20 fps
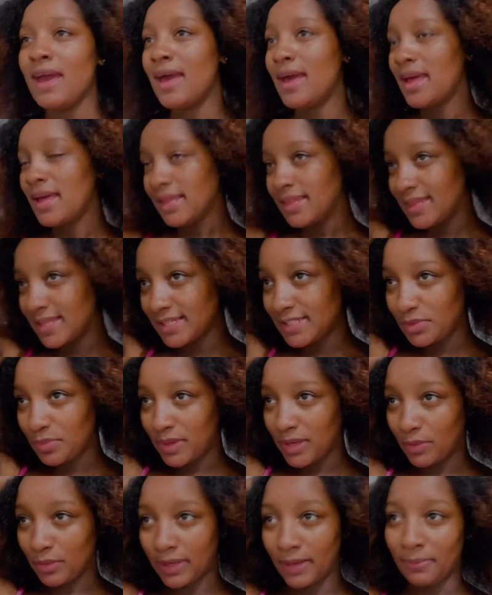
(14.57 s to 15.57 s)
This week,
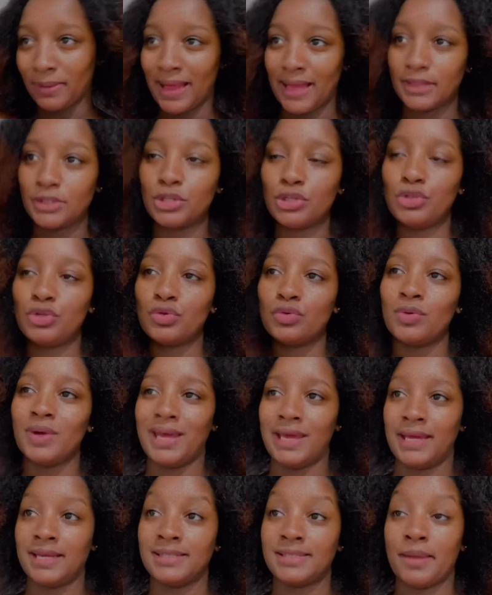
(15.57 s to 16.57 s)
what I plan to do
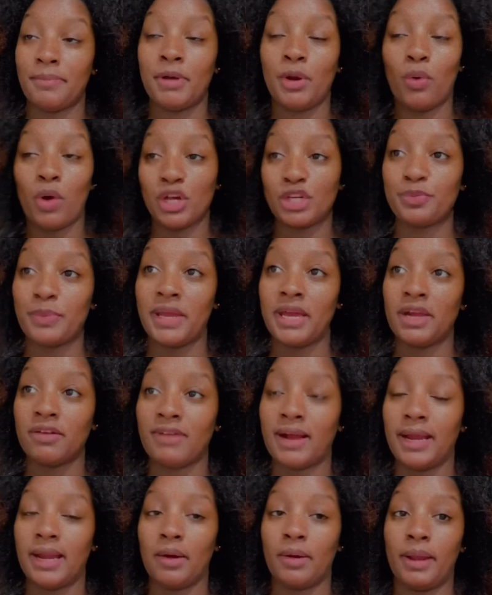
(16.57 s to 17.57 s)
is I'm gonna wash my hair right
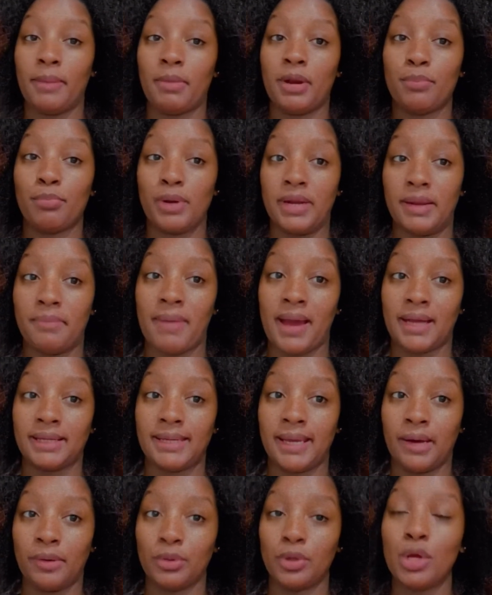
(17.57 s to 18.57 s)
now and I'm gonna braid it back
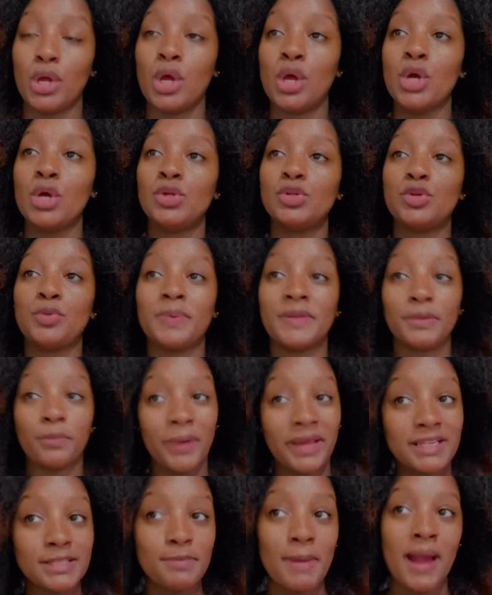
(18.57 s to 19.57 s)
down to put the wigs
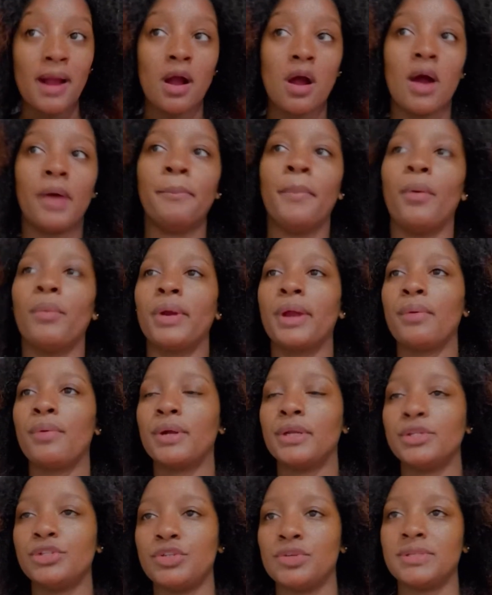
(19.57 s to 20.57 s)
back on. But what I wanna
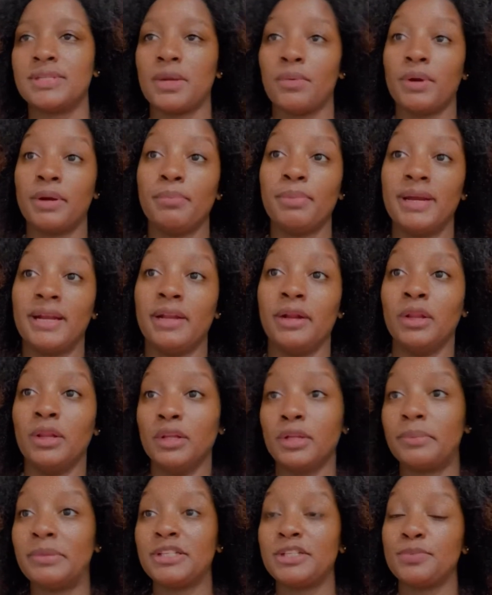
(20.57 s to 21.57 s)
do is I wanna braid it a little
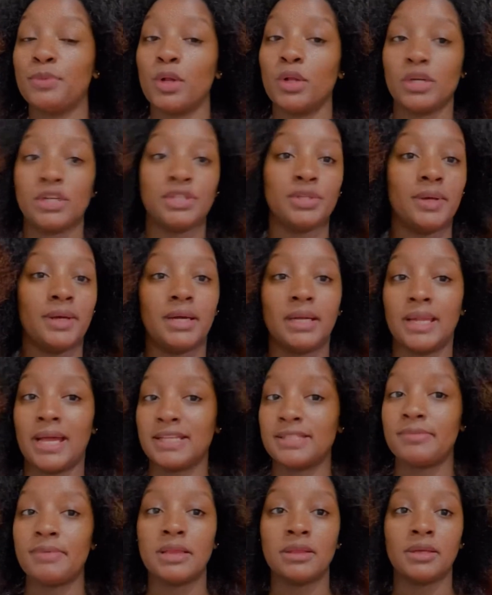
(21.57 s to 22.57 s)
bit smaller so it could last me
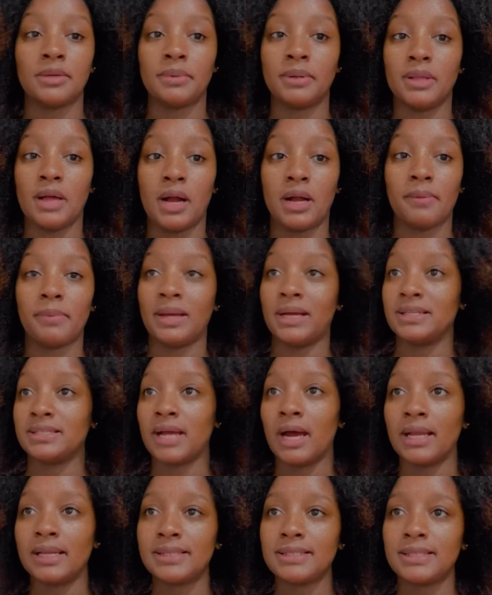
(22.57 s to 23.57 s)
a little bit longer because
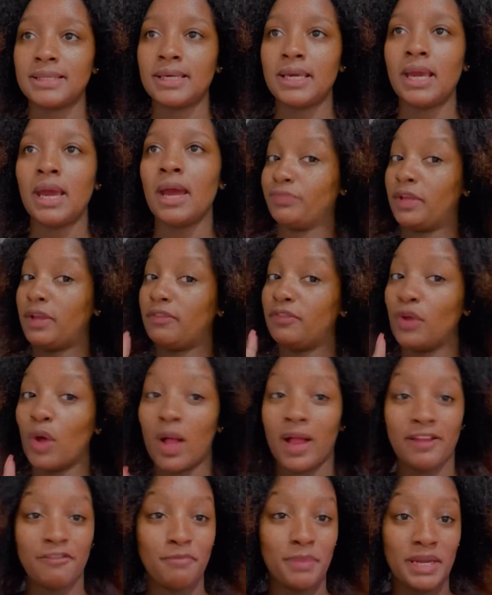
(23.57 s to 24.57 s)
honestly, if y'all
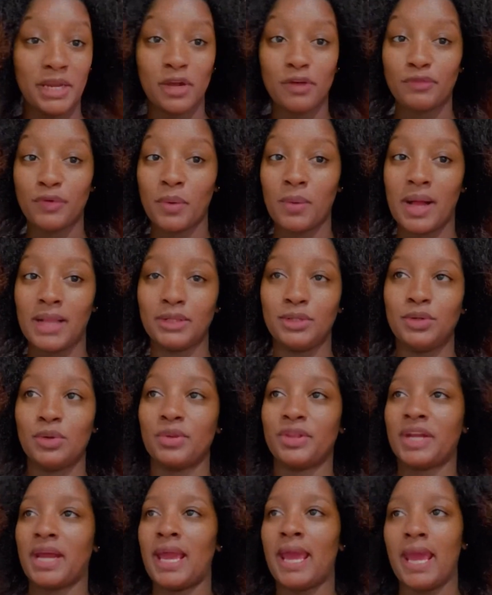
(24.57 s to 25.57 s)
have been here for a while, you know that I
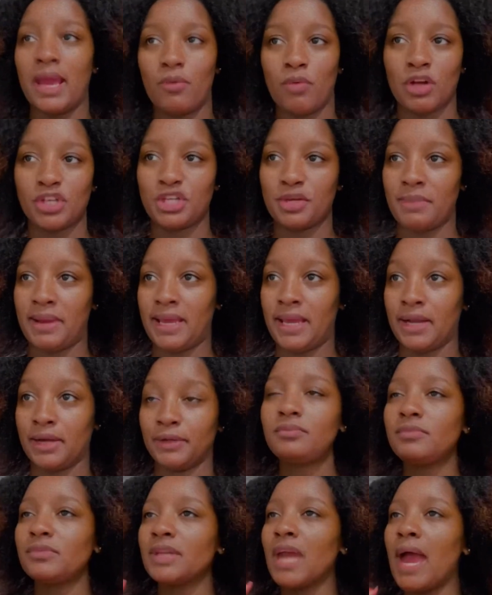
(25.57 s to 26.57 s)
hate washing my hair.
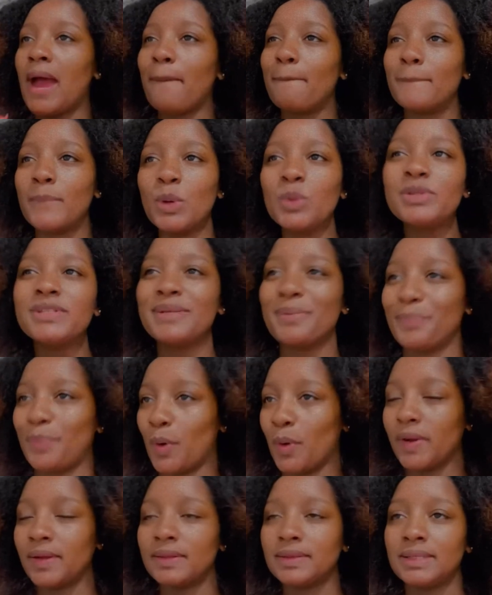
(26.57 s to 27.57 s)
And most
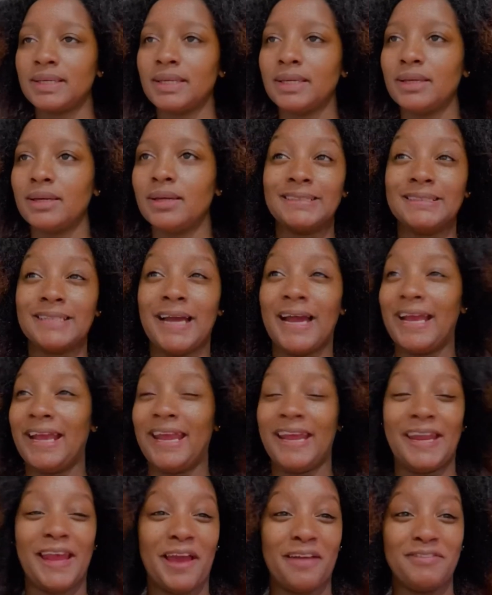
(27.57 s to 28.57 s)
importantly, I hate
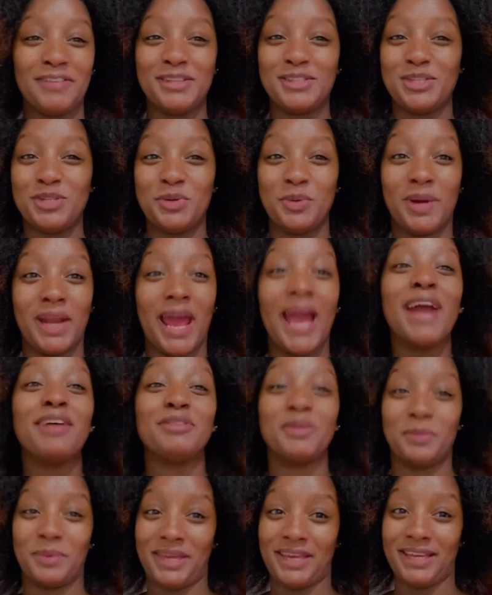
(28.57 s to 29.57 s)
having to do it every
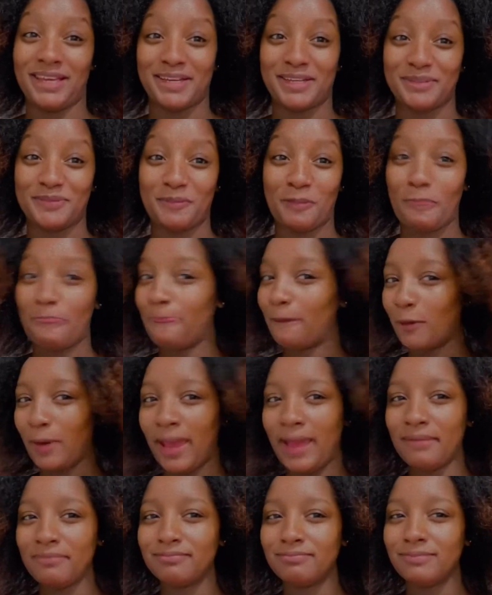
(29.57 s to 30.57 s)
week okay?
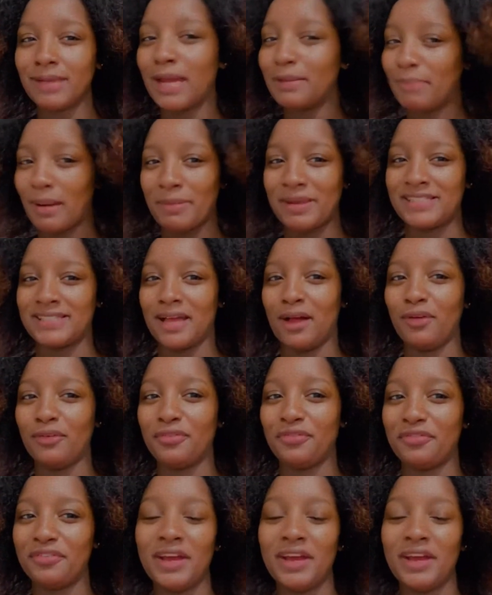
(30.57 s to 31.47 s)
And by myself.